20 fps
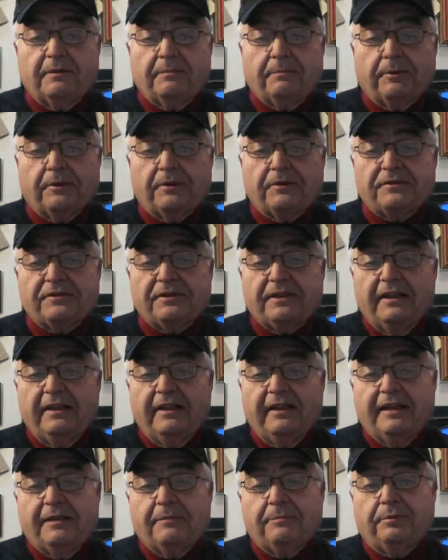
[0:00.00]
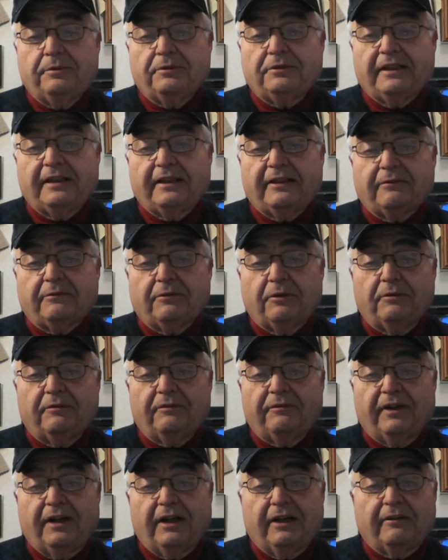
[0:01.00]
purse and pulled out her own
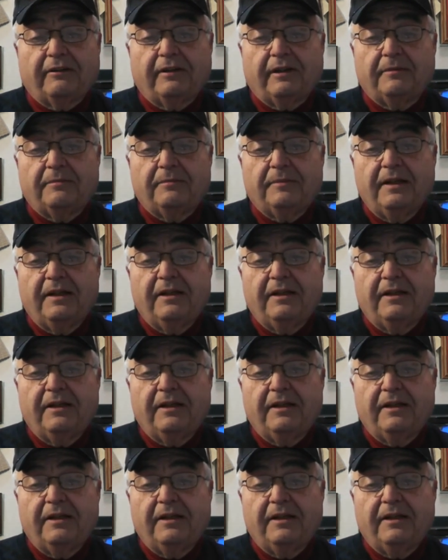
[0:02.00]
firearm.